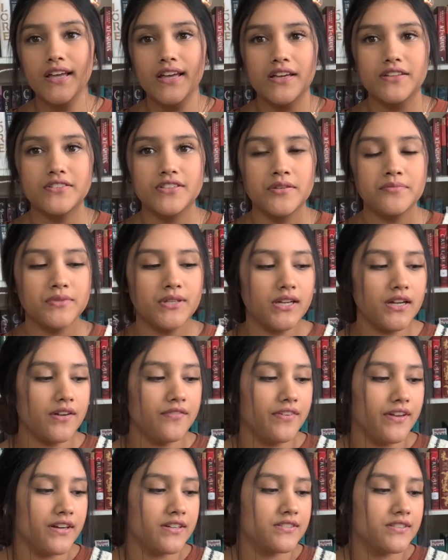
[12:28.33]
It seems like a
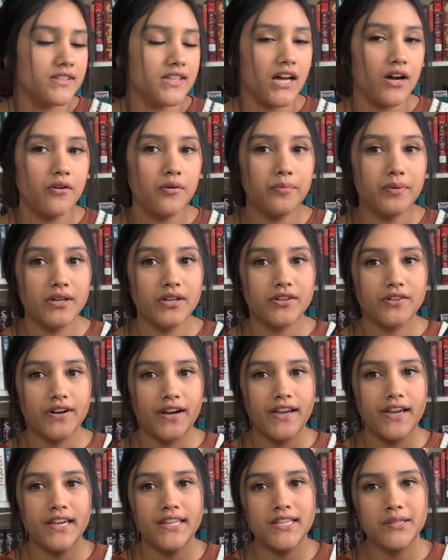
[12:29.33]
fantasy that would be
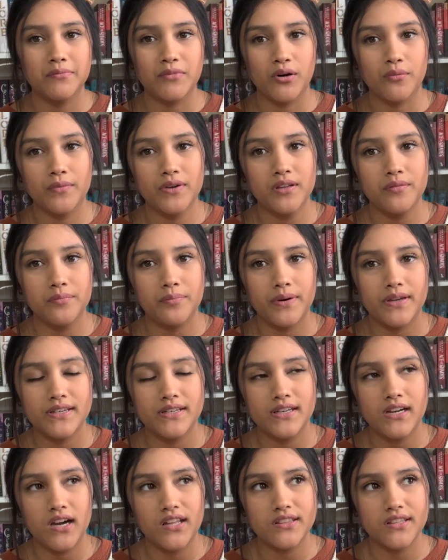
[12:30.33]
great in the moment, but
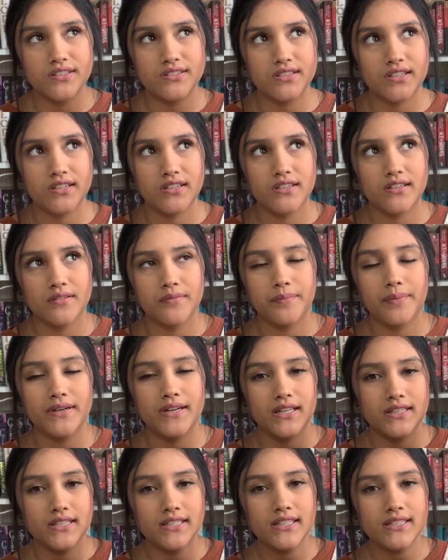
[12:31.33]

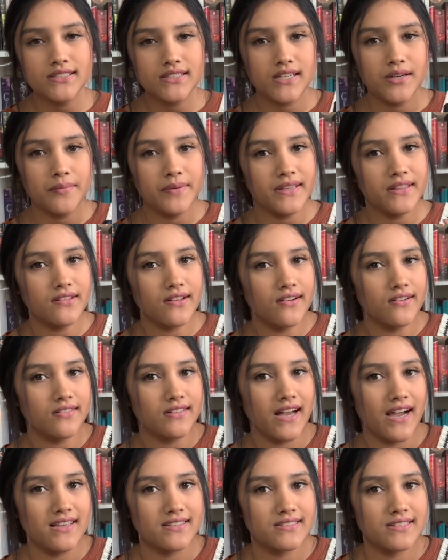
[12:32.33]
nothing that's gonna be long
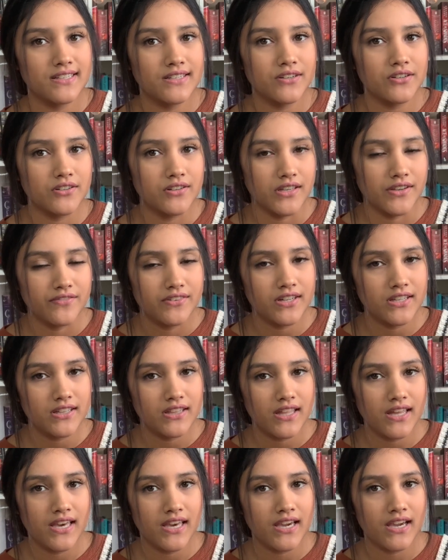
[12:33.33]
lasting or leave
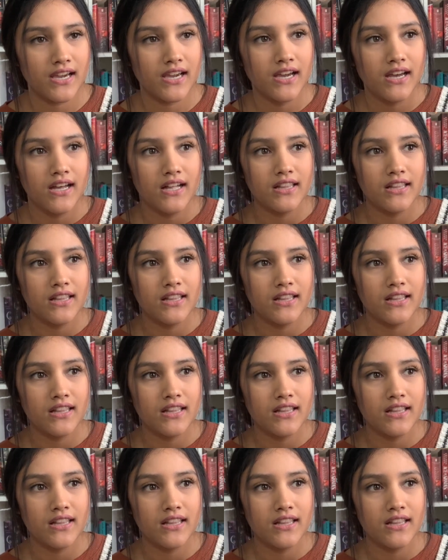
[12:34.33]
anything